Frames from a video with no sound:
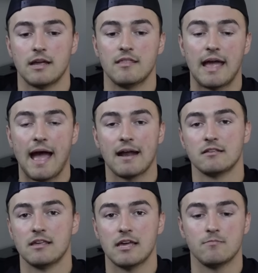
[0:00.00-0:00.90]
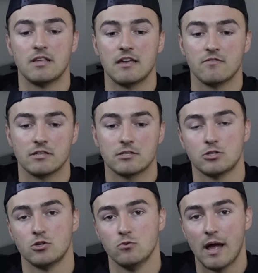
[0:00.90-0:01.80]
and they added Gabe Davis
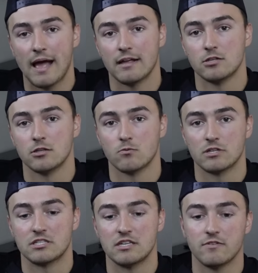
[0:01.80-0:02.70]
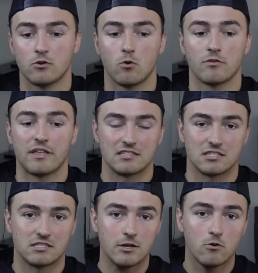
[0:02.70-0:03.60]
to add to the receiving core that
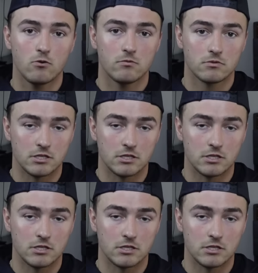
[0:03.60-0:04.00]
still